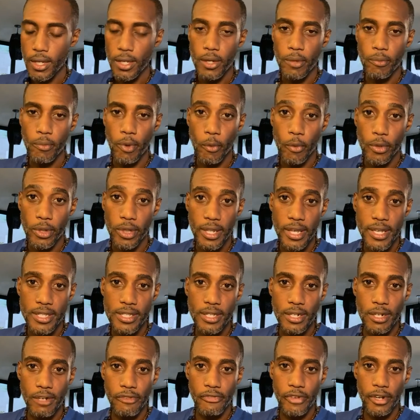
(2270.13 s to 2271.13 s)
But with less
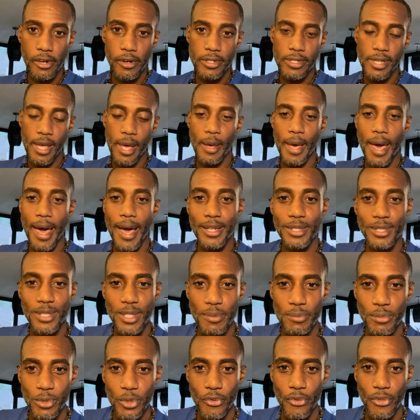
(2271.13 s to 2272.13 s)
interference, I actually
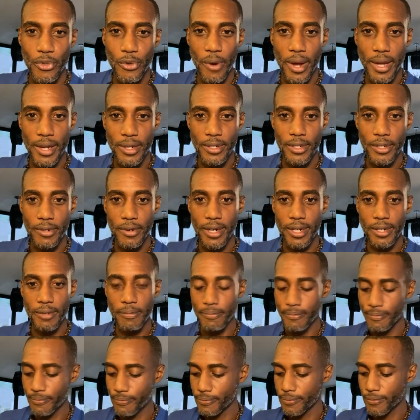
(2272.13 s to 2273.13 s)
moved through. I integrated,
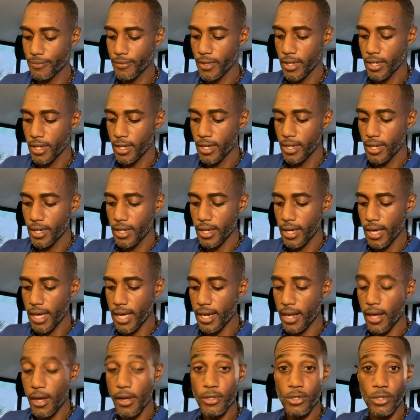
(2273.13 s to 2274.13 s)

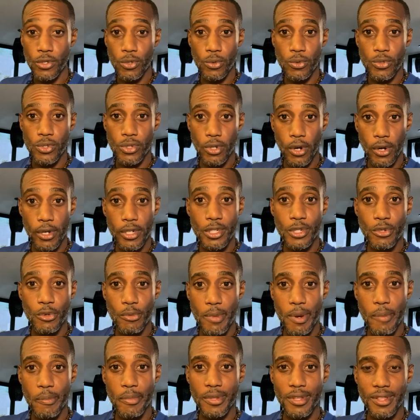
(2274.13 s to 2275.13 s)
and I also started to
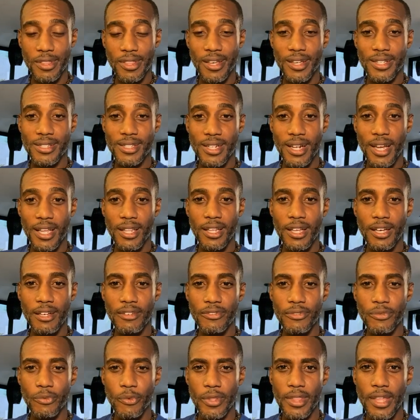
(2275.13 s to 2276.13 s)
remember the things that I love
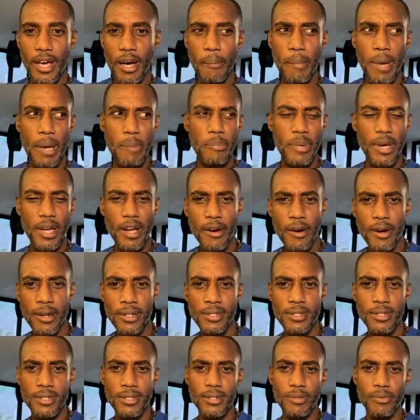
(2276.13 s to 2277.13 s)
without my
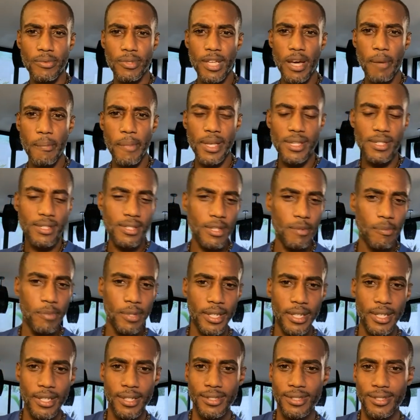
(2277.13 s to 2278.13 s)
parents, without my
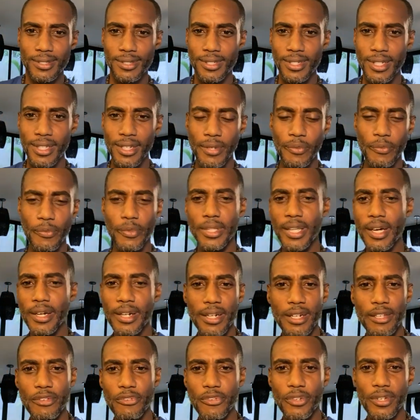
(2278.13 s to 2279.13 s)
siblings, without
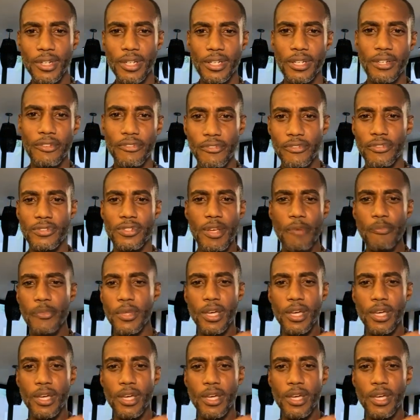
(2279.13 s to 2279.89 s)
any feeling of something